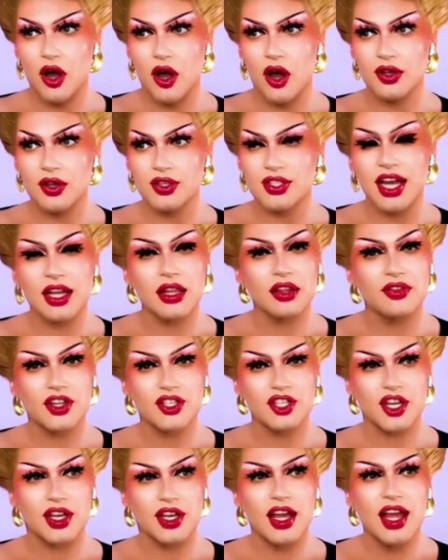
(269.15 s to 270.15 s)
on
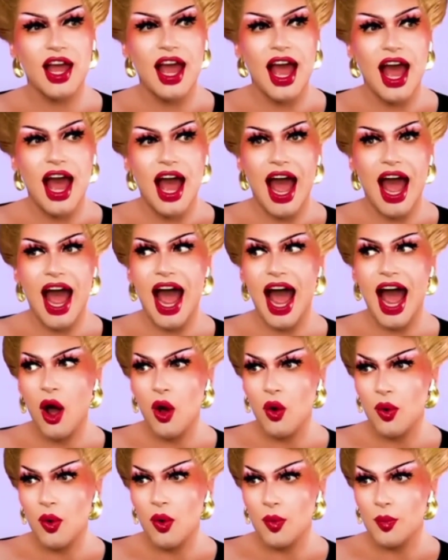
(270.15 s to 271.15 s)
television
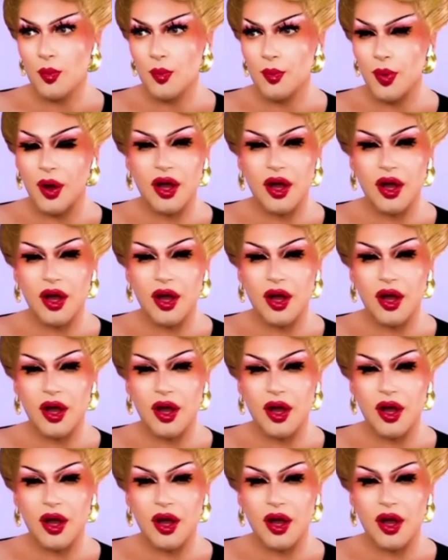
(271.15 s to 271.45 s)
how